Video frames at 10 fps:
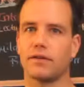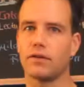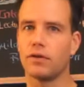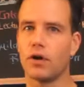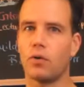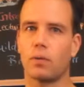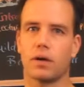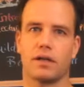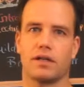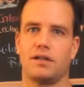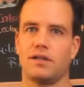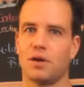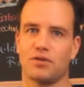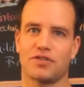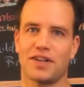no work,
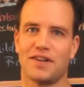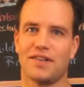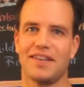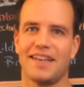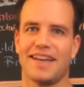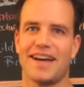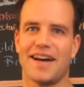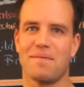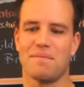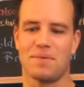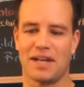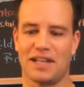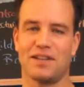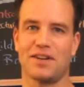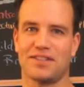no skill, but
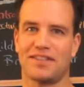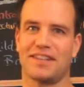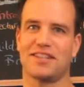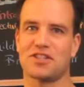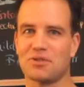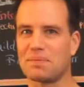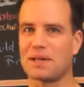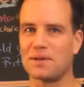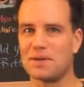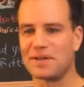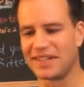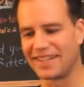it looks extremely cool.